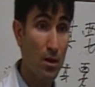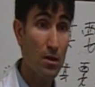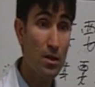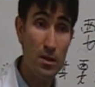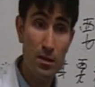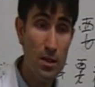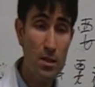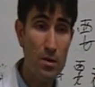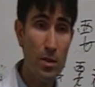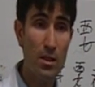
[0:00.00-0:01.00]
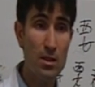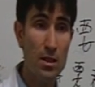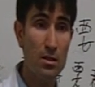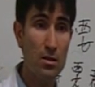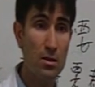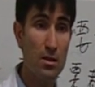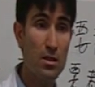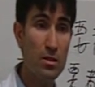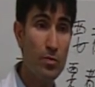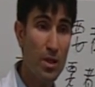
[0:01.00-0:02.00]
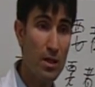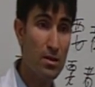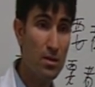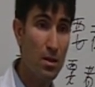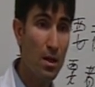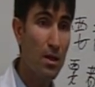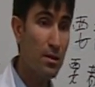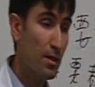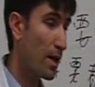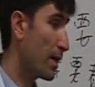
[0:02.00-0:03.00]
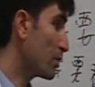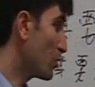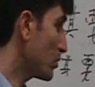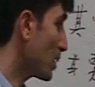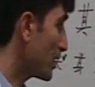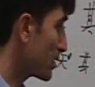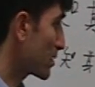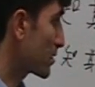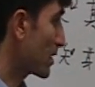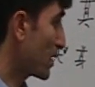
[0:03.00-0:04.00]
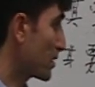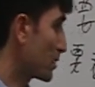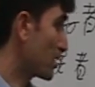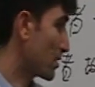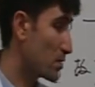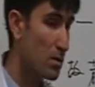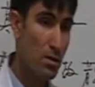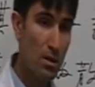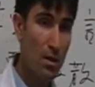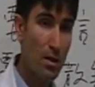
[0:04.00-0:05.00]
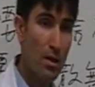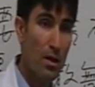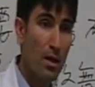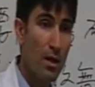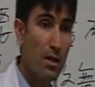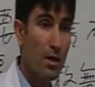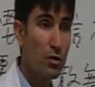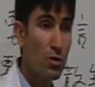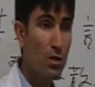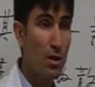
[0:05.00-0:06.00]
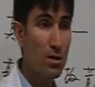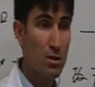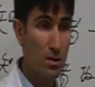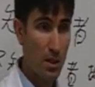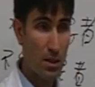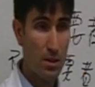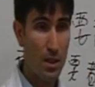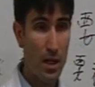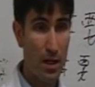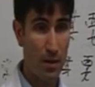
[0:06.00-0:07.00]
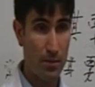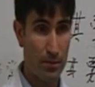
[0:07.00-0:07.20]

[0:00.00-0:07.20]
This doesn't make sense. This means that I don't understand this, and I don't understand time.